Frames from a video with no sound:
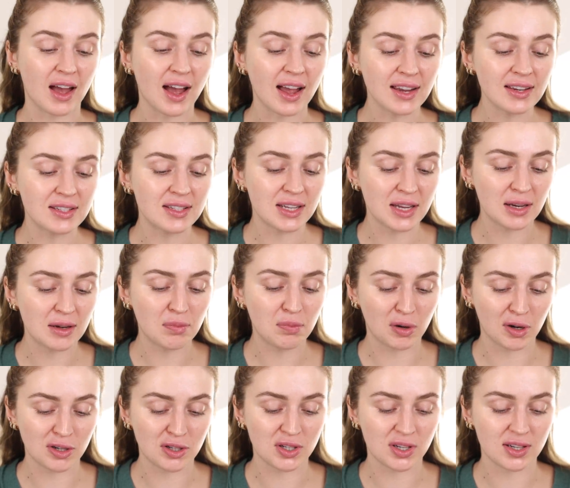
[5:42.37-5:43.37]
I did
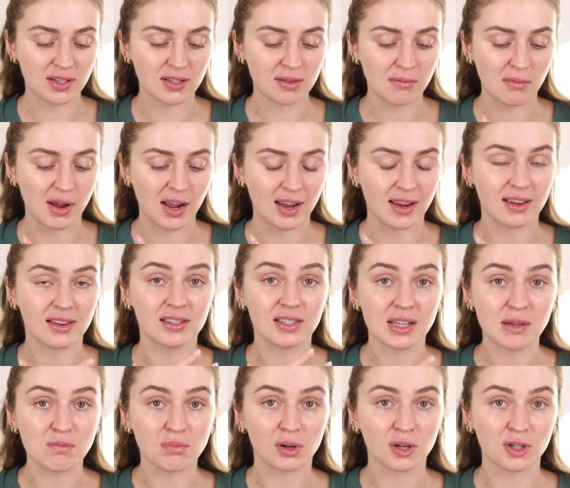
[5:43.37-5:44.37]
purchase my
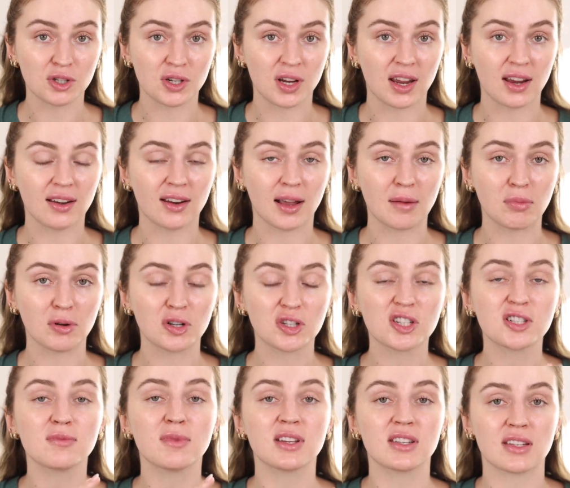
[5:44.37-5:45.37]
deeper shade. I
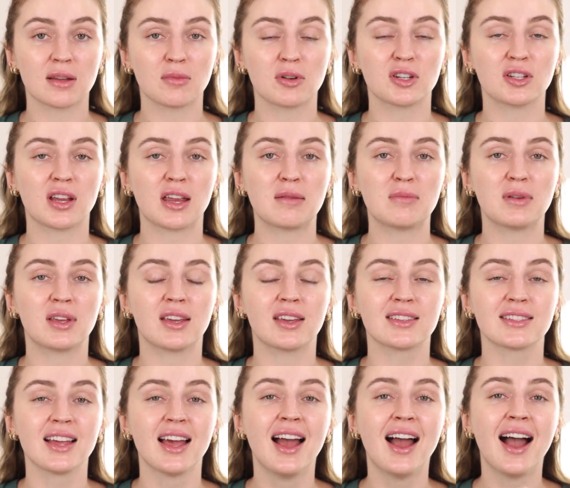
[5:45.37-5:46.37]
purchased my summer shade
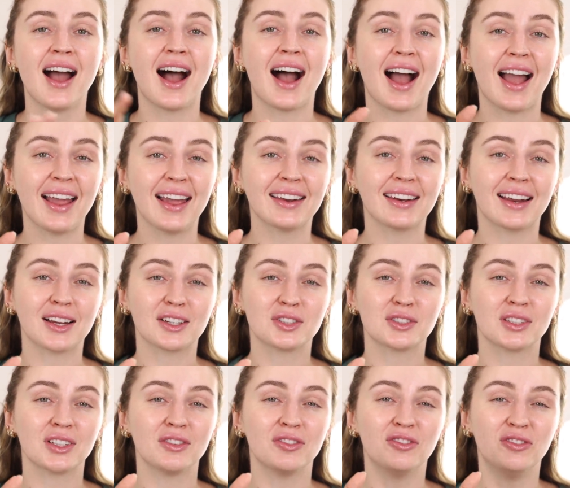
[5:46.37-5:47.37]
because I had
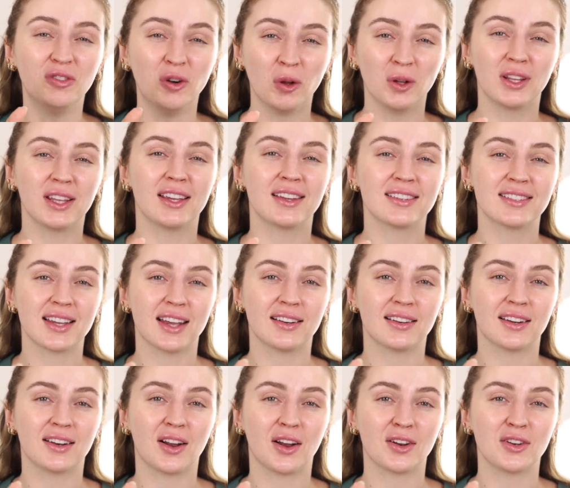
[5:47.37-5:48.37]
actually fully
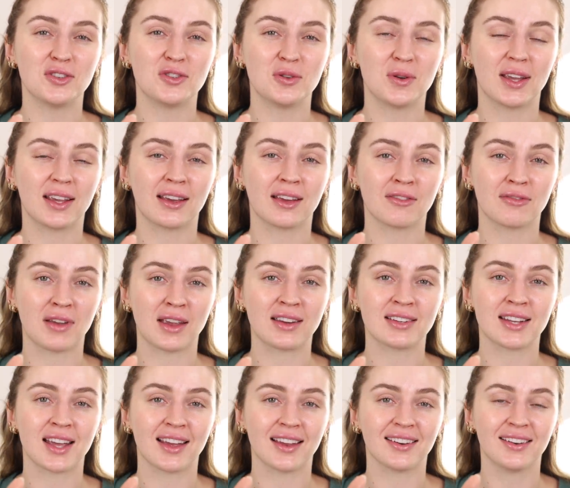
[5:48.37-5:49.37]
intended on doing a fake
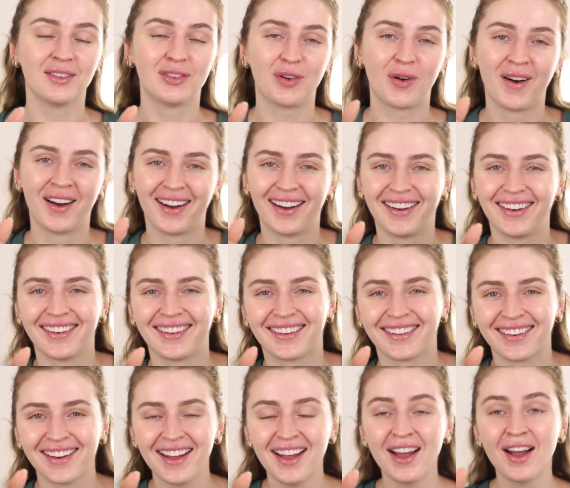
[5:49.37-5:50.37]
tan for,
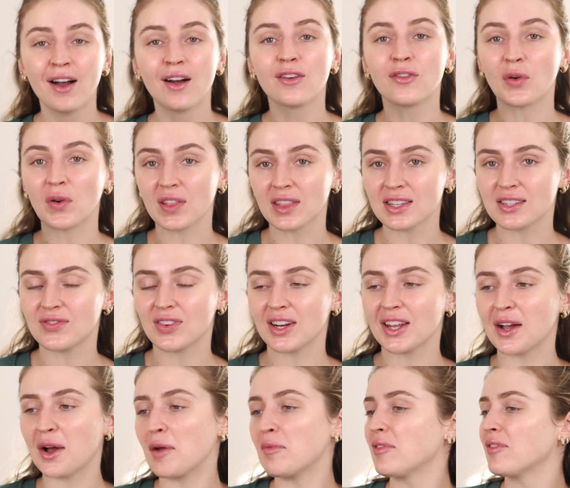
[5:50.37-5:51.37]
for this
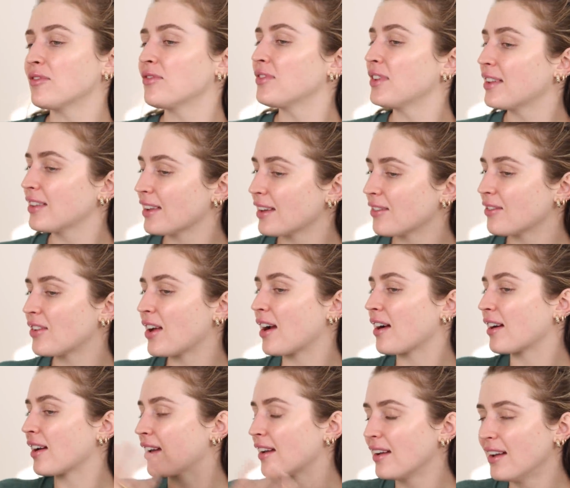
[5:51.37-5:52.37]
video. I've been feeling
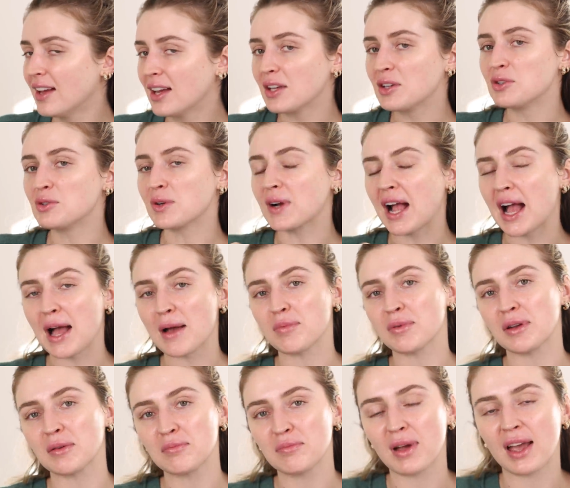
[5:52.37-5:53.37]
very drab
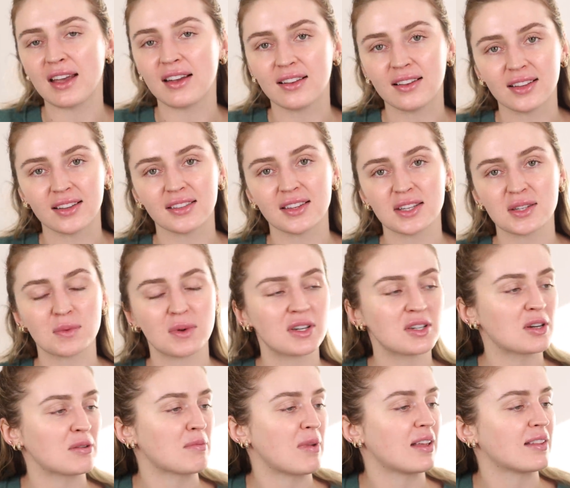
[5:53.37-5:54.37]
and pale in these
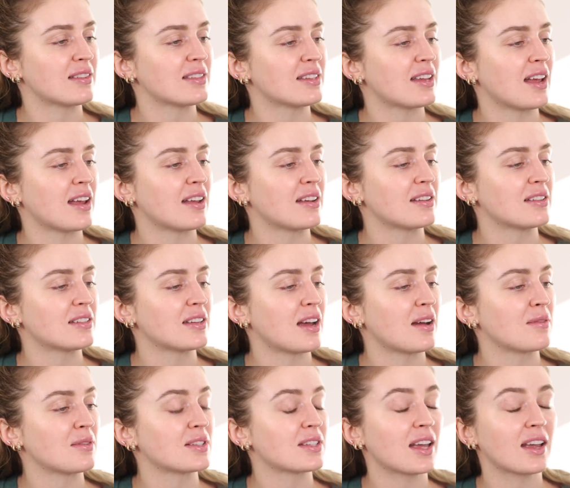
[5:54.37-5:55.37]
winter months, and
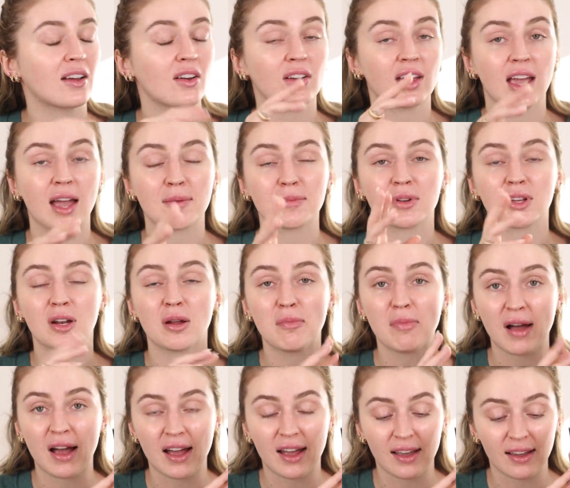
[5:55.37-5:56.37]
I was like, okay, I'm gonna
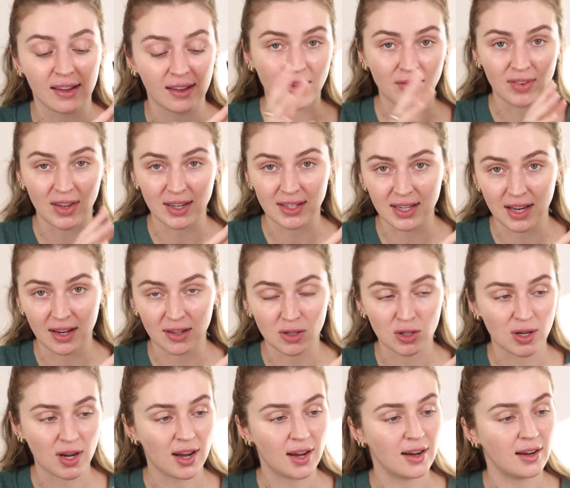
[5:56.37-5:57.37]
buy my fake tan
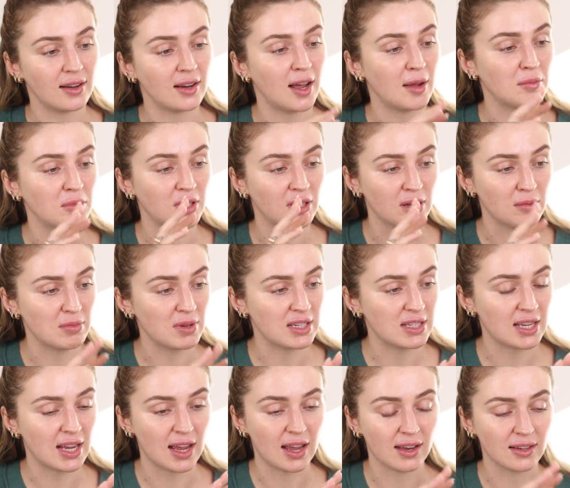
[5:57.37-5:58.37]
shade. I'm gonna be
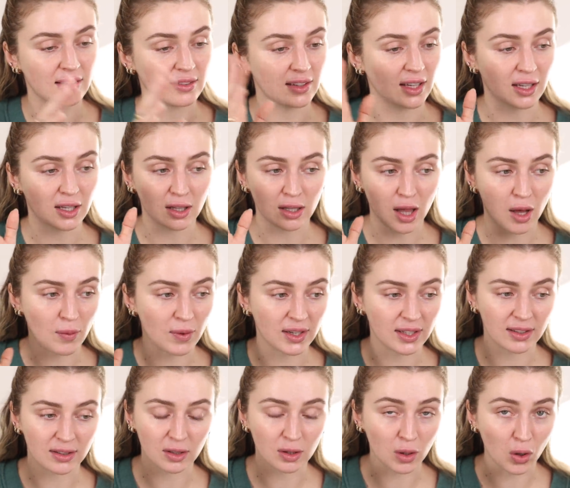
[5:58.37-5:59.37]
tanned and like
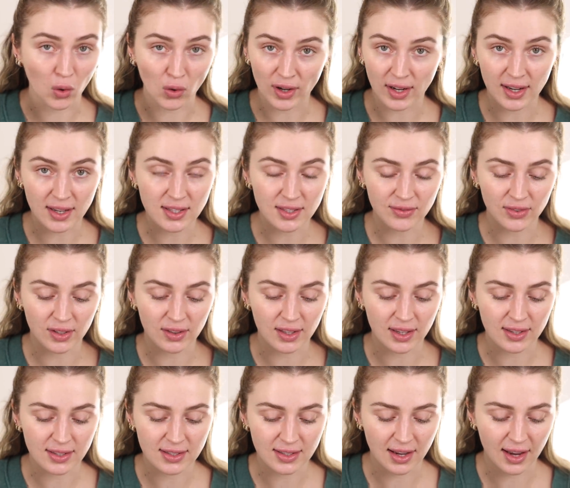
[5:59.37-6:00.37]
glowing and glorious for
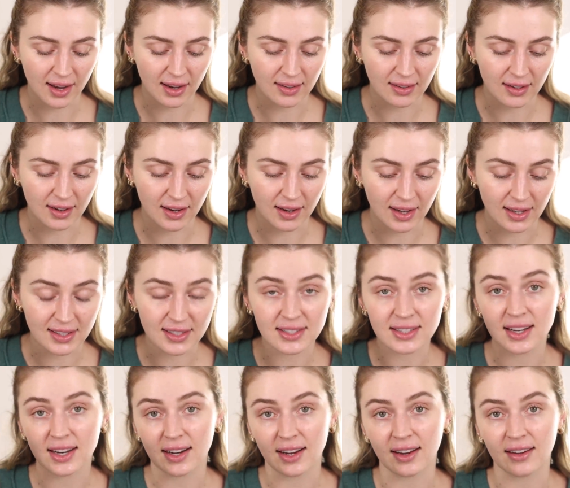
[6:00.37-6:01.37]
this, and, and I
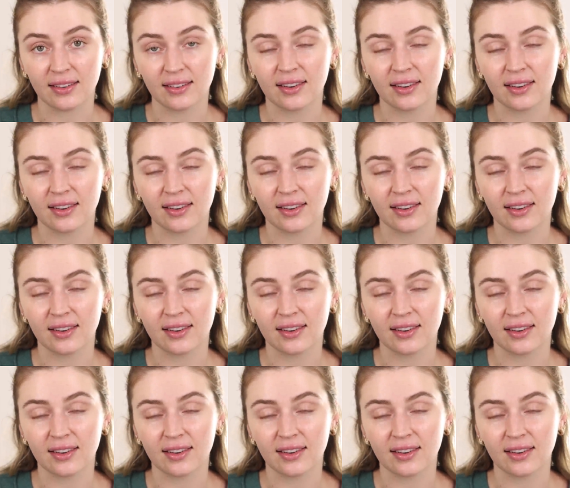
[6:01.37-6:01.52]
didn't.